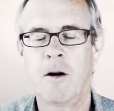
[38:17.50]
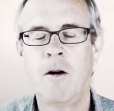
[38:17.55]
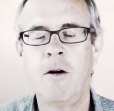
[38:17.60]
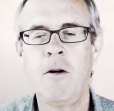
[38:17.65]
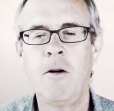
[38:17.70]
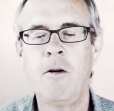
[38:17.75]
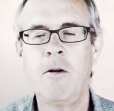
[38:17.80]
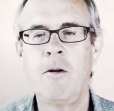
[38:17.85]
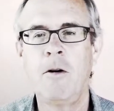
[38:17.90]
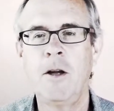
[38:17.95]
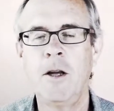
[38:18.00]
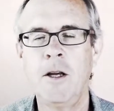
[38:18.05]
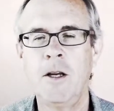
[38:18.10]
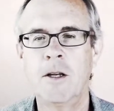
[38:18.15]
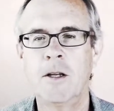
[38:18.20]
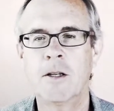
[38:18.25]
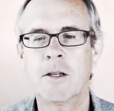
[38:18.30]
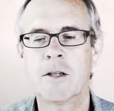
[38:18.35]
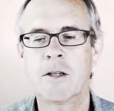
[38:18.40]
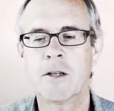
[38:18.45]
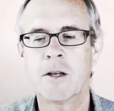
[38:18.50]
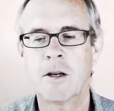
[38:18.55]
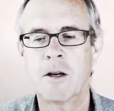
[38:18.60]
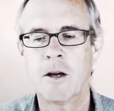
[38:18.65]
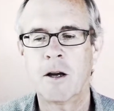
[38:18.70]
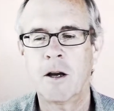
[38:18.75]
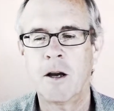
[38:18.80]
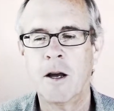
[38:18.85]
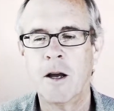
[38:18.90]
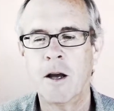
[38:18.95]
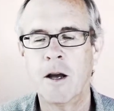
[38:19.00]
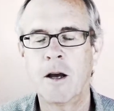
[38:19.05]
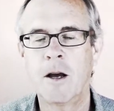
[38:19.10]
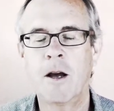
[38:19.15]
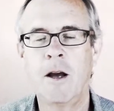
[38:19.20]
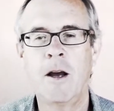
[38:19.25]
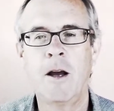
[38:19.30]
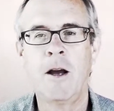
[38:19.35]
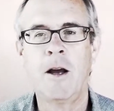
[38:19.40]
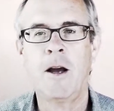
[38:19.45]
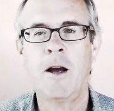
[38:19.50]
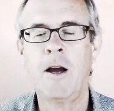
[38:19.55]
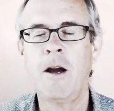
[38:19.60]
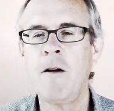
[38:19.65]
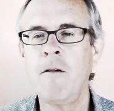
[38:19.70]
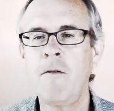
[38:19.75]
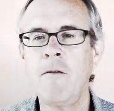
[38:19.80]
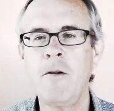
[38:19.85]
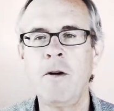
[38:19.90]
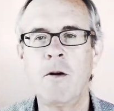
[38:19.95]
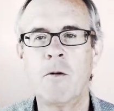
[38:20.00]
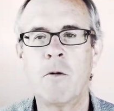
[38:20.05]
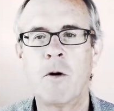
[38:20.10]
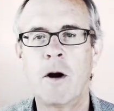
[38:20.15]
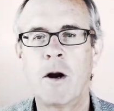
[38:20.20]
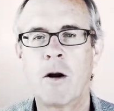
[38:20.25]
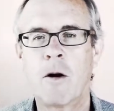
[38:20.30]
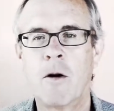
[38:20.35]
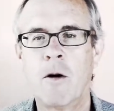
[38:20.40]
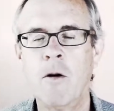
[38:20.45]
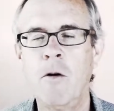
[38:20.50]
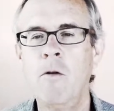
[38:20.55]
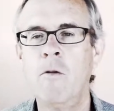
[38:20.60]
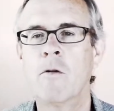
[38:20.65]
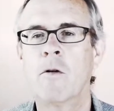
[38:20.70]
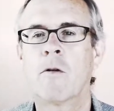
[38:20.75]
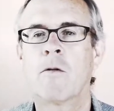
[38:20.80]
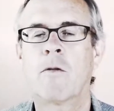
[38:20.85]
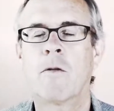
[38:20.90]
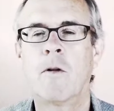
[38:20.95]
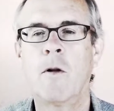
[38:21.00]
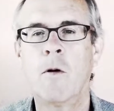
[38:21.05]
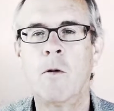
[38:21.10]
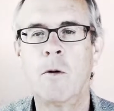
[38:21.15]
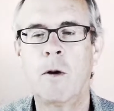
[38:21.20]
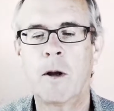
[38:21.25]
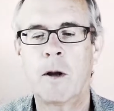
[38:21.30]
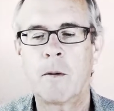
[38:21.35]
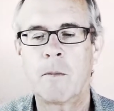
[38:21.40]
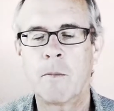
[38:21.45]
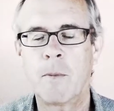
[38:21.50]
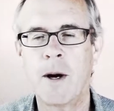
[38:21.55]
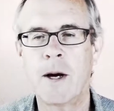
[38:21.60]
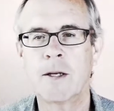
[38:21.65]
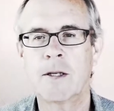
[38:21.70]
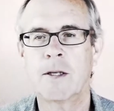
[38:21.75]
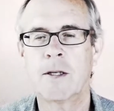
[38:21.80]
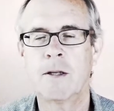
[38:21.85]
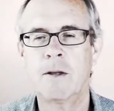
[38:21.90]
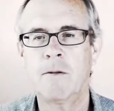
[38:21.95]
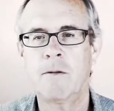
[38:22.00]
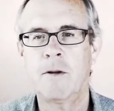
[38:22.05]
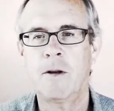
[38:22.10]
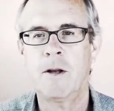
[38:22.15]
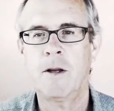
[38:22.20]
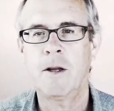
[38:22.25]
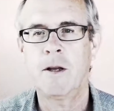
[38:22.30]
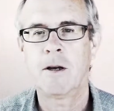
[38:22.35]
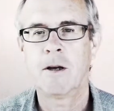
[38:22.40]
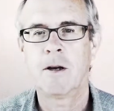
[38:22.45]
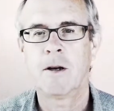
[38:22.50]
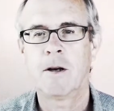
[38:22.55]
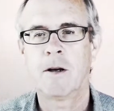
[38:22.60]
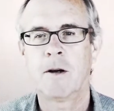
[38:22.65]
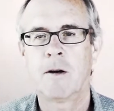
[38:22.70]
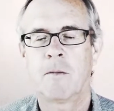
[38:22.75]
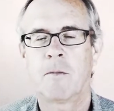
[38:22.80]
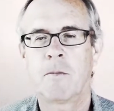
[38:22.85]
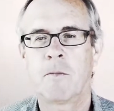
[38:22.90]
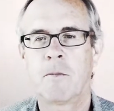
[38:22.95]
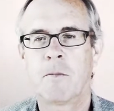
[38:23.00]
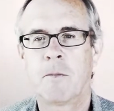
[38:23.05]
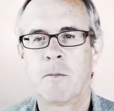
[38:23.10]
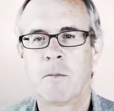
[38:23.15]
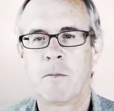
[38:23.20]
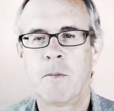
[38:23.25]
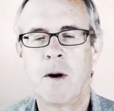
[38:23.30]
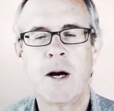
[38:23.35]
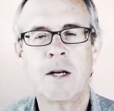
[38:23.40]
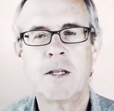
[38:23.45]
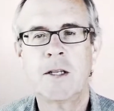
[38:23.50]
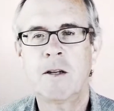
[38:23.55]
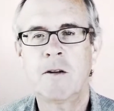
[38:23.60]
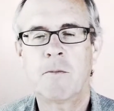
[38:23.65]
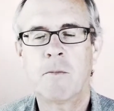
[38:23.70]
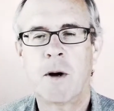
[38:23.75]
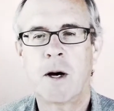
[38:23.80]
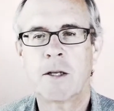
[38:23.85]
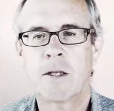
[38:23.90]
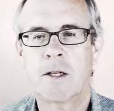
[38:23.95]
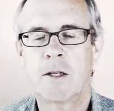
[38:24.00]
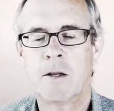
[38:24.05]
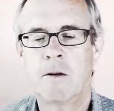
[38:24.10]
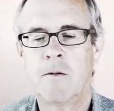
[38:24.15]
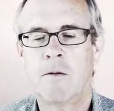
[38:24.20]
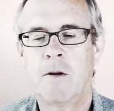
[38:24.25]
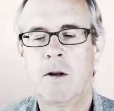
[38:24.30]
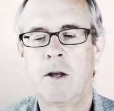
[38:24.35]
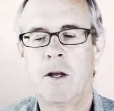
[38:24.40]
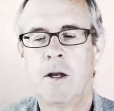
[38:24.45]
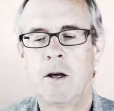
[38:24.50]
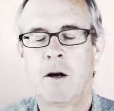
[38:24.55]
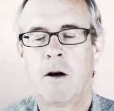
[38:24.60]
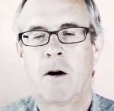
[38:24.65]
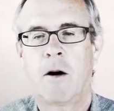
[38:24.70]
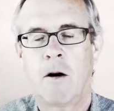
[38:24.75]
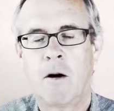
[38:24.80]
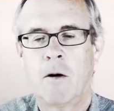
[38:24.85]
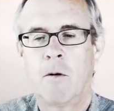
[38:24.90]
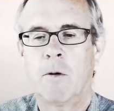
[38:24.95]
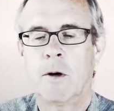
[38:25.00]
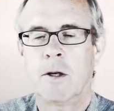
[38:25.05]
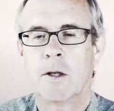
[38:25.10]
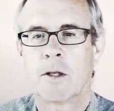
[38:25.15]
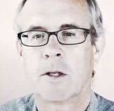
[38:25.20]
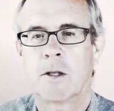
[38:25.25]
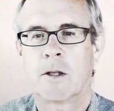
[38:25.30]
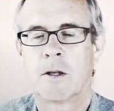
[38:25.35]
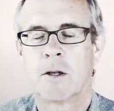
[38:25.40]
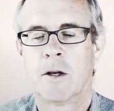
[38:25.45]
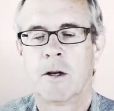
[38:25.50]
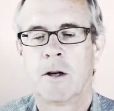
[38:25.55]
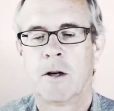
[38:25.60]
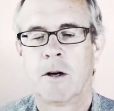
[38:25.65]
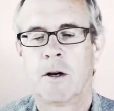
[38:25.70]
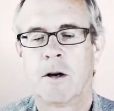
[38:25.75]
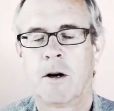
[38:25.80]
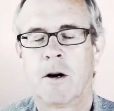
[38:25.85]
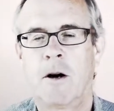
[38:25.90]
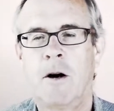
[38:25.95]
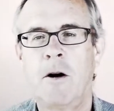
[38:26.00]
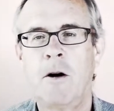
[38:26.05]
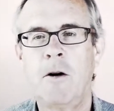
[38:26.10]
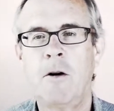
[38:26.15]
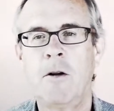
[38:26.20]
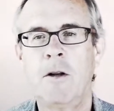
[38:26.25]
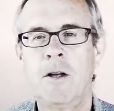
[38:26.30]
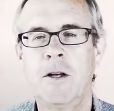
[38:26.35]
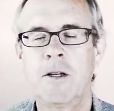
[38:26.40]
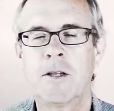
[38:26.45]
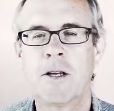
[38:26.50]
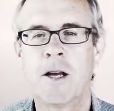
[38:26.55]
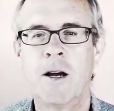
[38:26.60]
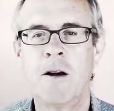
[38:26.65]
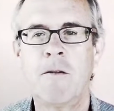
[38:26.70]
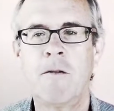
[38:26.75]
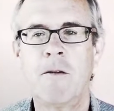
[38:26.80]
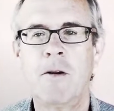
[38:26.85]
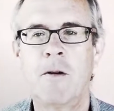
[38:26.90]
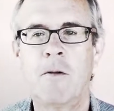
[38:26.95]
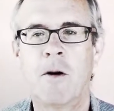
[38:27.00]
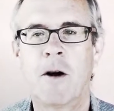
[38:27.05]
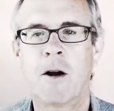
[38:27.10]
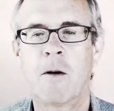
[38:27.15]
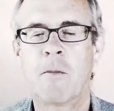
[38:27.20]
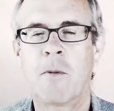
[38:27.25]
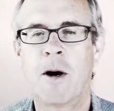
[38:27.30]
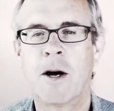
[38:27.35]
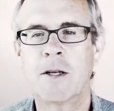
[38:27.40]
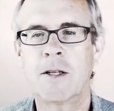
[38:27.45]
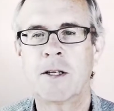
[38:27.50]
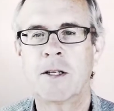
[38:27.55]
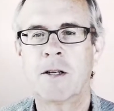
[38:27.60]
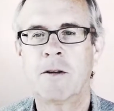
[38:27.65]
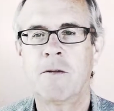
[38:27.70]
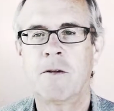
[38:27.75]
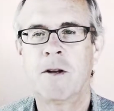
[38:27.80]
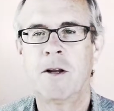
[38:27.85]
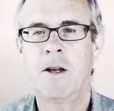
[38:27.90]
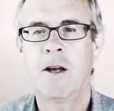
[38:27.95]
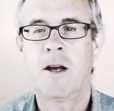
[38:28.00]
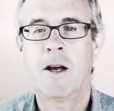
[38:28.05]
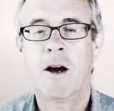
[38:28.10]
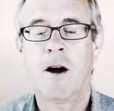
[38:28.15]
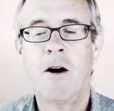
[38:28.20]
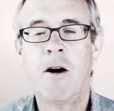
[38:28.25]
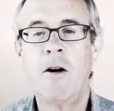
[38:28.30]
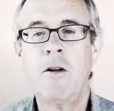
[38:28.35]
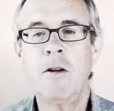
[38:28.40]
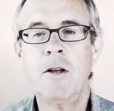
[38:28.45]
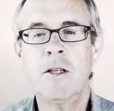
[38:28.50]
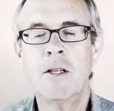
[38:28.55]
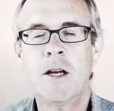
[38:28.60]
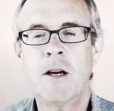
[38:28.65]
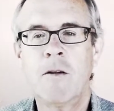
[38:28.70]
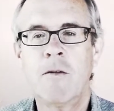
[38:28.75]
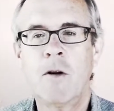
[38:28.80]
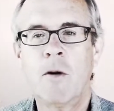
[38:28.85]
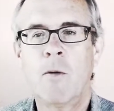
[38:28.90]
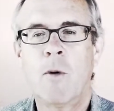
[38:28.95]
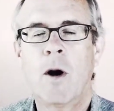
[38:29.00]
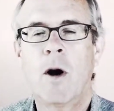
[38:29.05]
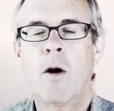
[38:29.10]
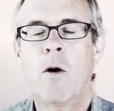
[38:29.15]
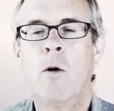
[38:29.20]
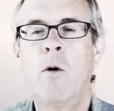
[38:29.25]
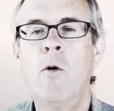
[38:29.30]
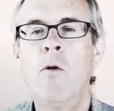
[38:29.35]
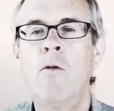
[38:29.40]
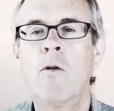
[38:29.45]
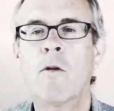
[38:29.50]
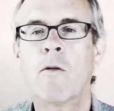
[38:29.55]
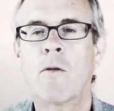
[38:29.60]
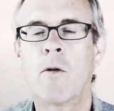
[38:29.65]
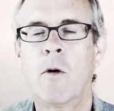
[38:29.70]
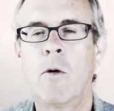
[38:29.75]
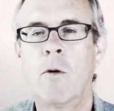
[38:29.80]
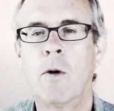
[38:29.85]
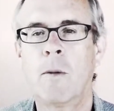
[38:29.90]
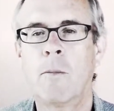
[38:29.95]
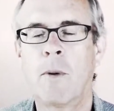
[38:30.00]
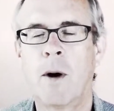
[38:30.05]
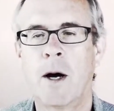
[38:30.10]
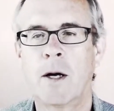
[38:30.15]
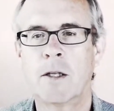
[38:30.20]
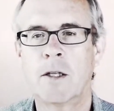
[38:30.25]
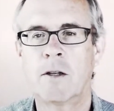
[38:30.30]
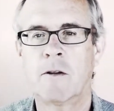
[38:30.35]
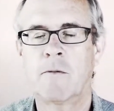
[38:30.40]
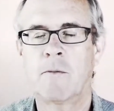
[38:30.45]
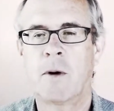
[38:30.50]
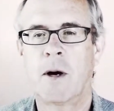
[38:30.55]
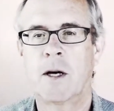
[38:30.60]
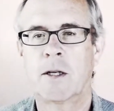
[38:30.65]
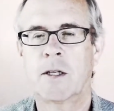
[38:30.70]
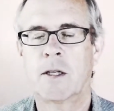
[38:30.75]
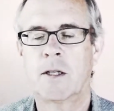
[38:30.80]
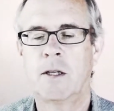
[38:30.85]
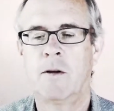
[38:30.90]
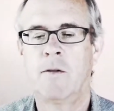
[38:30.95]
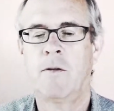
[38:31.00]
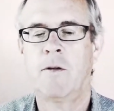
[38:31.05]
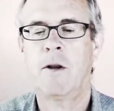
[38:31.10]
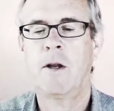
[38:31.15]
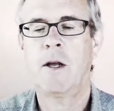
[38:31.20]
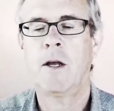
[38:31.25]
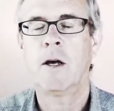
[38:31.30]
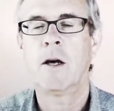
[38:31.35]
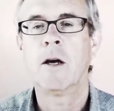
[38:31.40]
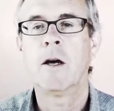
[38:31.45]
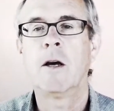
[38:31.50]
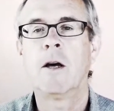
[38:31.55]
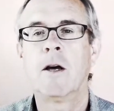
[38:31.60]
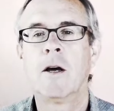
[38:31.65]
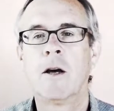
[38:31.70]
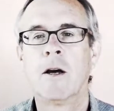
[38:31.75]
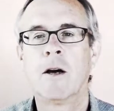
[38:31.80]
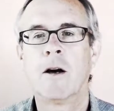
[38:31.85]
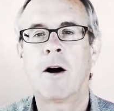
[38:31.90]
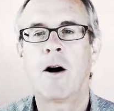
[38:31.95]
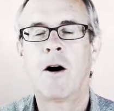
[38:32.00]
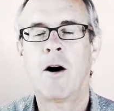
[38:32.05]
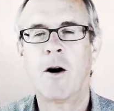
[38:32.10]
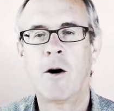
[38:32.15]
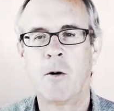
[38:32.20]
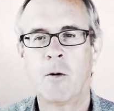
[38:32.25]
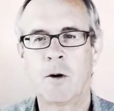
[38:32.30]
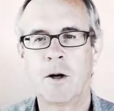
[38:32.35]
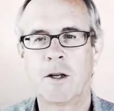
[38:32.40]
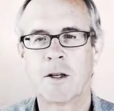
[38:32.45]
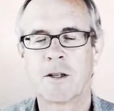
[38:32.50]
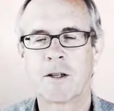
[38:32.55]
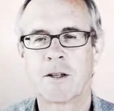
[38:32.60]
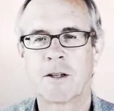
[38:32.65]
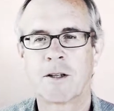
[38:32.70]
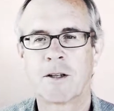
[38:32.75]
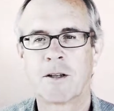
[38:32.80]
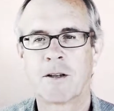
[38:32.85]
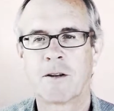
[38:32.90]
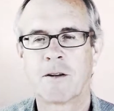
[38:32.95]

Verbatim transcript: All is everywhere overflowing positivity. Positive positivity, always. All is everywhere positivity. All is everywhere overflowing positive positivity, always.